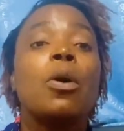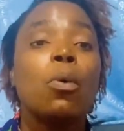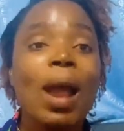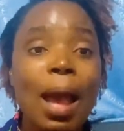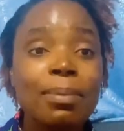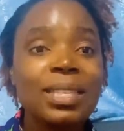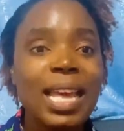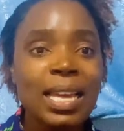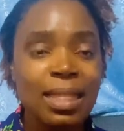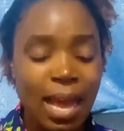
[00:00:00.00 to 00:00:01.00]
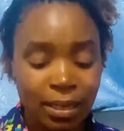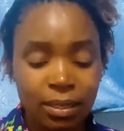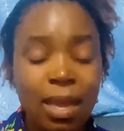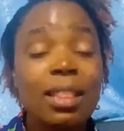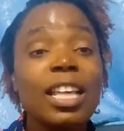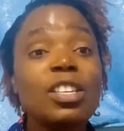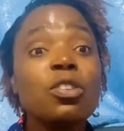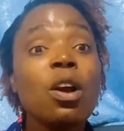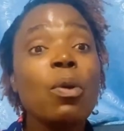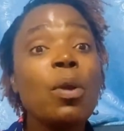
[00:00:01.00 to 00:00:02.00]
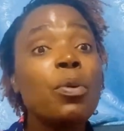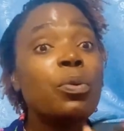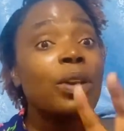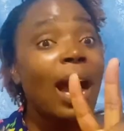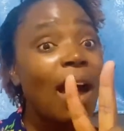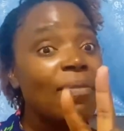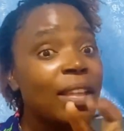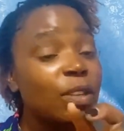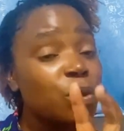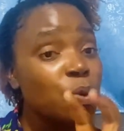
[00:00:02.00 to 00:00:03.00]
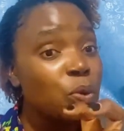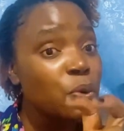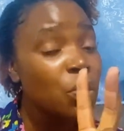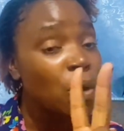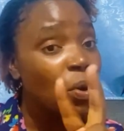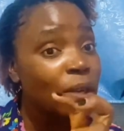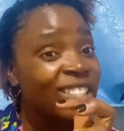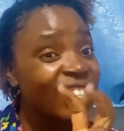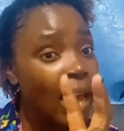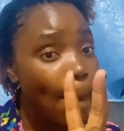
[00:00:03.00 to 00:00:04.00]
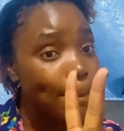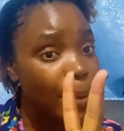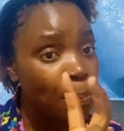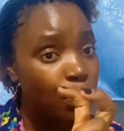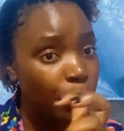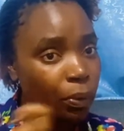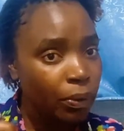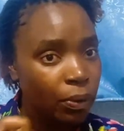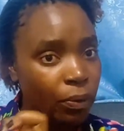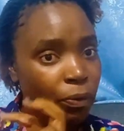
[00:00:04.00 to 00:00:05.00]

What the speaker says: where I'm saying that there's no way we could have the two chair people